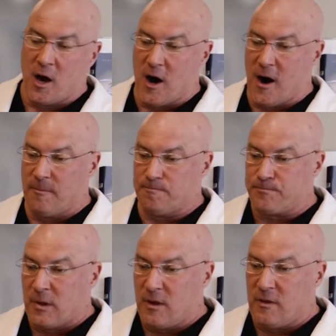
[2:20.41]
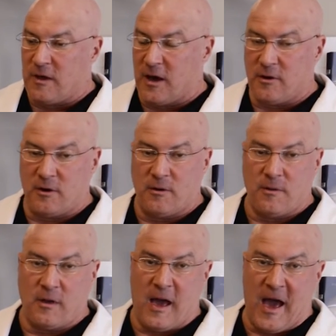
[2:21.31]
Um, the other
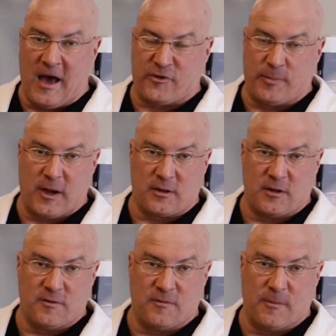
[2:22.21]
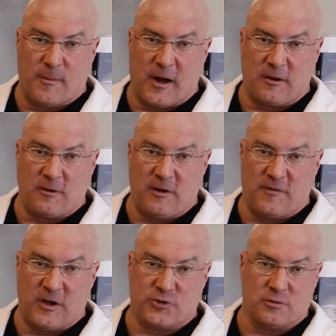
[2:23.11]
aspect of my
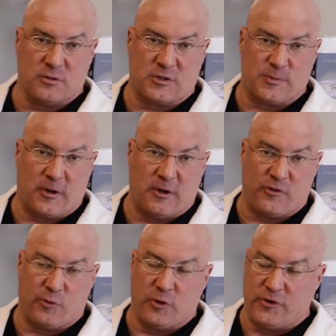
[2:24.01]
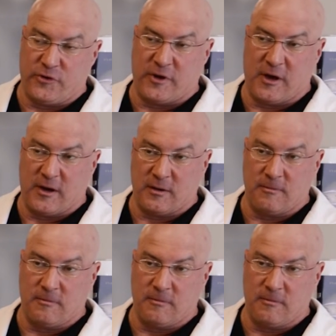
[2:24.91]
craniofacial experience was uh,